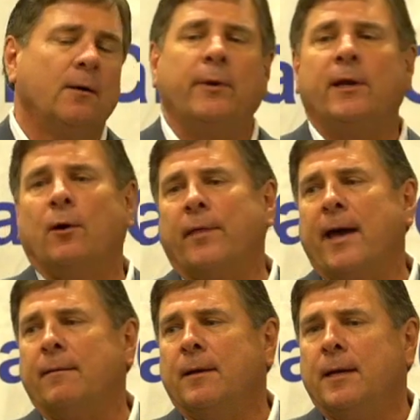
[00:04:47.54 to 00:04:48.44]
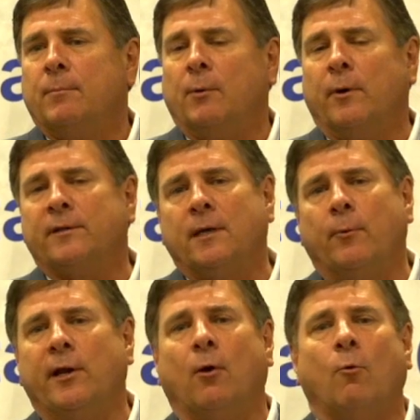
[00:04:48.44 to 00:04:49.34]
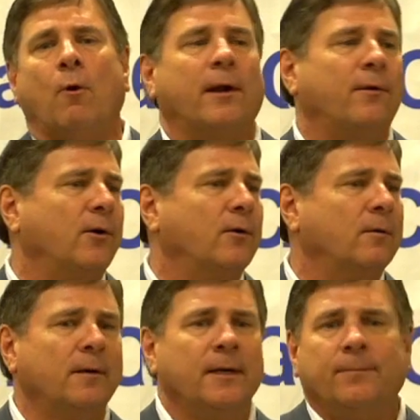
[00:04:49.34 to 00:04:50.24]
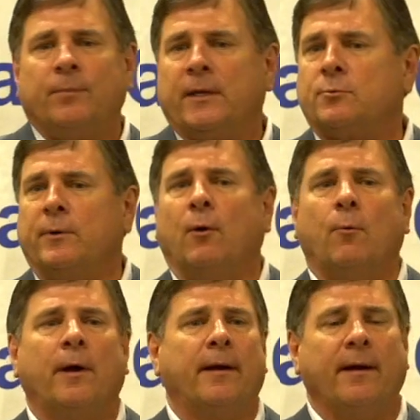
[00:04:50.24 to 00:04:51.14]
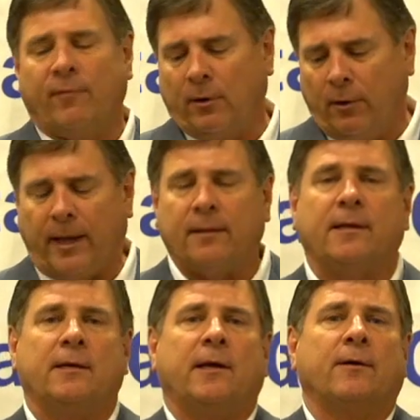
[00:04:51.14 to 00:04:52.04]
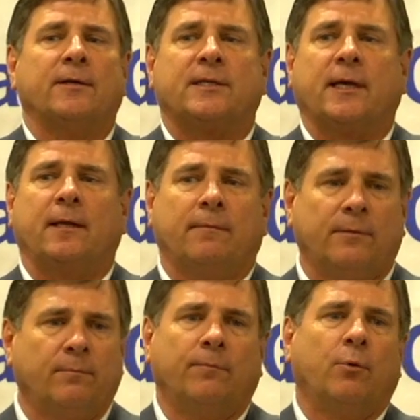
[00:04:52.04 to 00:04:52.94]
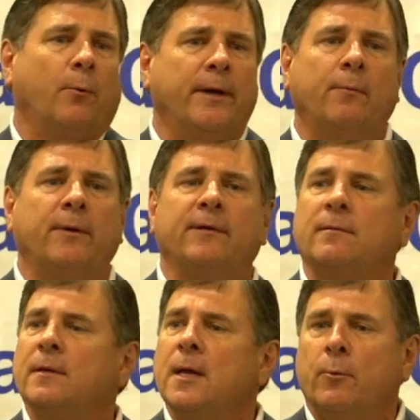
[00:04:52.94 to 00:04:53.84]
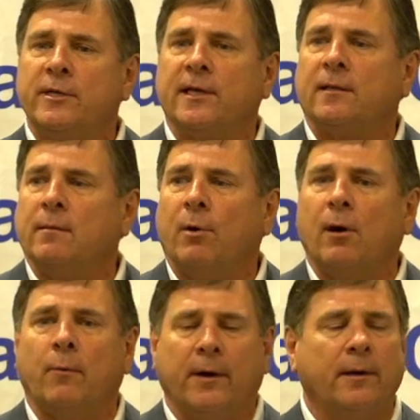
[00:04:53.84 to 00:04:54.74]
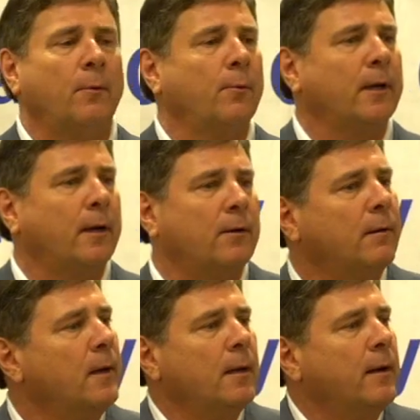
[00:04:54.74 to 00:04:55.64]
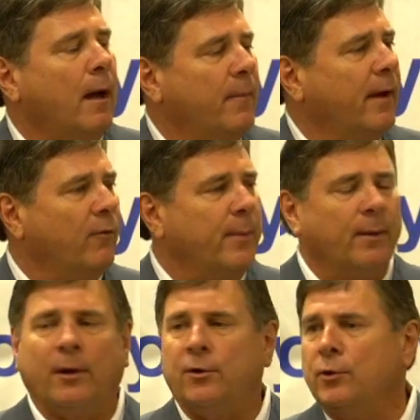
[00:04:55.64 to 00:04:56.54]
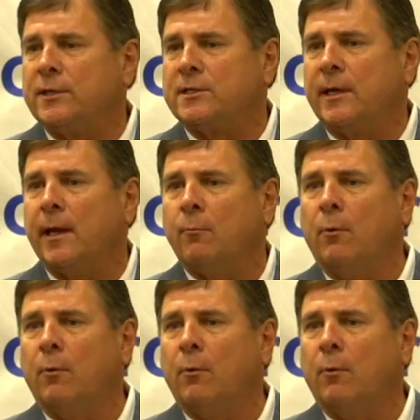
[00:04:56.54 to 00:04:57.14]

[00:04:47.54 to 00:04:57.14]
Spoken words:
We know that. But one thing we don't want to do is we don't want to ever look at that year and say, well, we set the bar. We're gonna not to ever be able to do this again.